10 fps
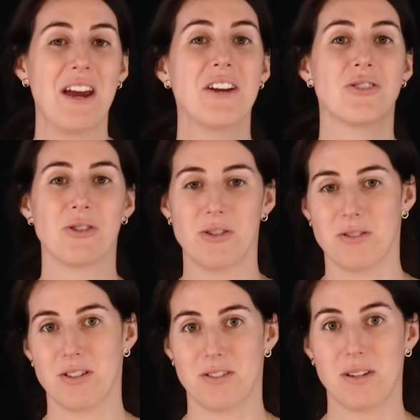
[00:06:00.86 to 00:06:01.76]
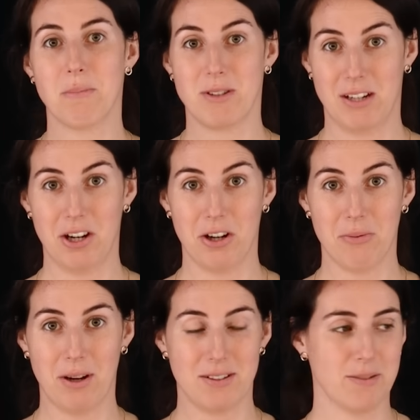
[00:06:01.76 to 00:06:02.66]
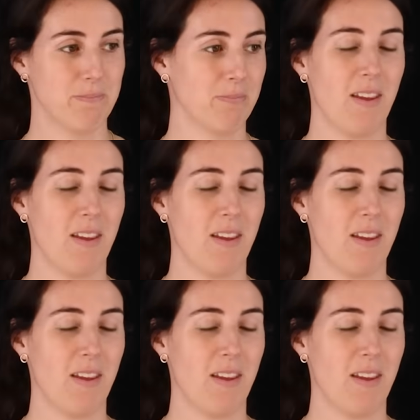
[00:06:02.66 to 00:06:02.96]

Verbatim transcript: introduces some security risks.